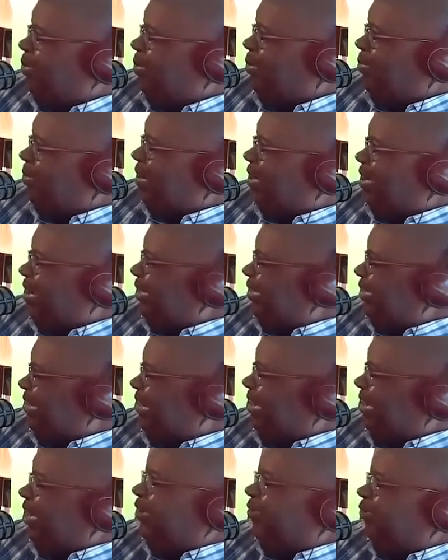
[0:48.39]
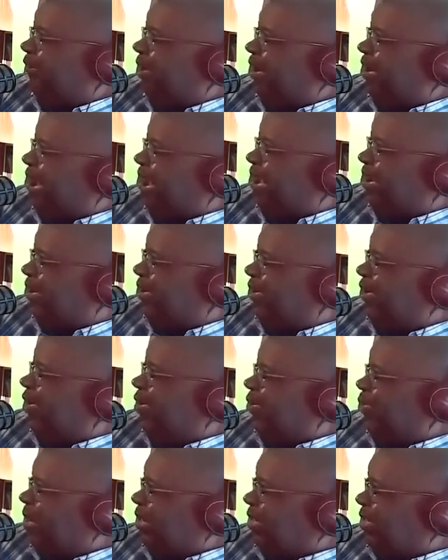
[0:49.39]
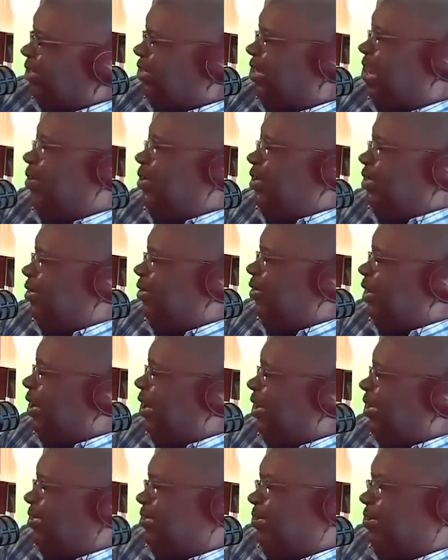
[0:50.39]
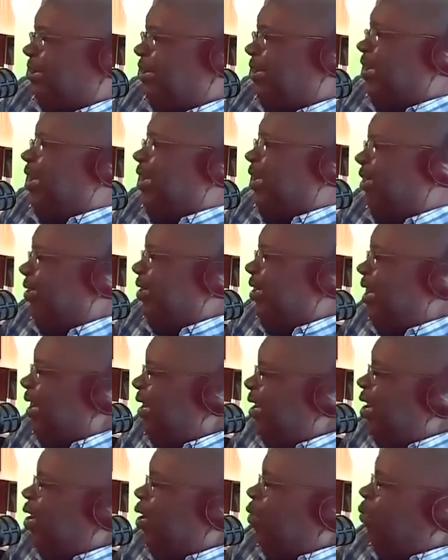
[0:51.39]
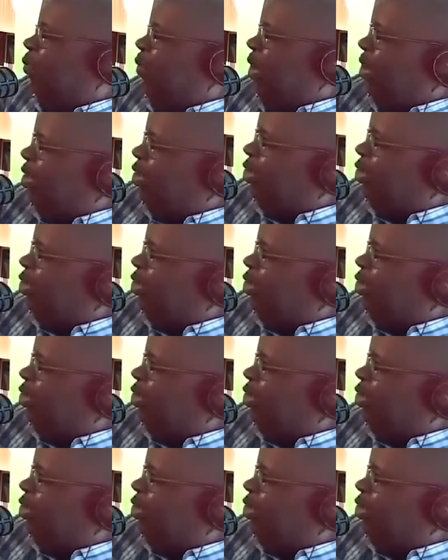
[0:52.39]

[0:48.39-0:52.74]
yeah. he's run out of good questions. Now he's going to get sort of like, okay, when